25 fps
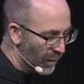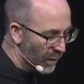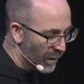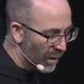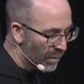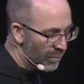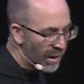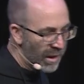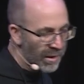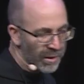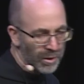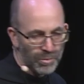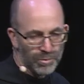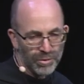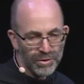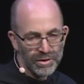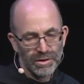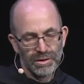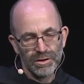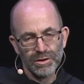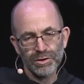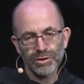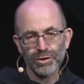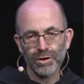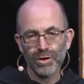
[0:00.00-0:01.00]
I'm not
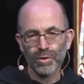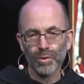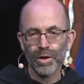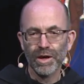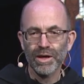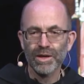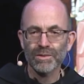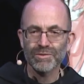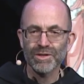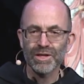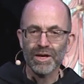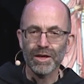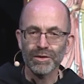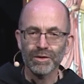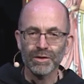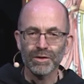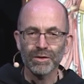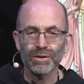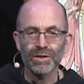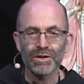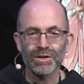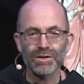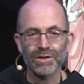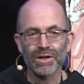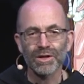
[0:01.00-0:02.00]
completely sure why I'm telling you
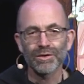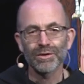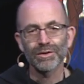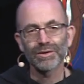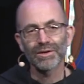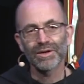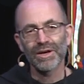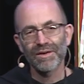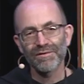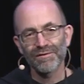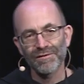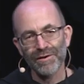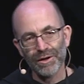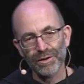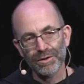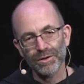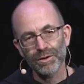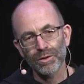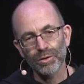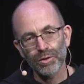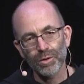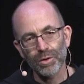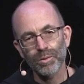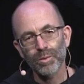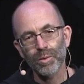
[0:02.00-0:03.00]
this other than I felt the
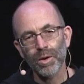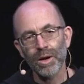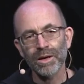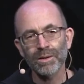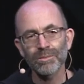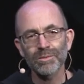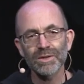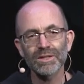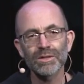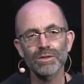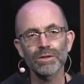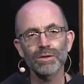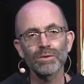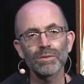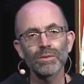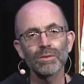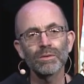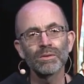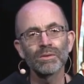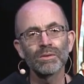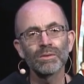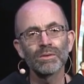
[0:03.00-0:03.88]
Lord wanted me to.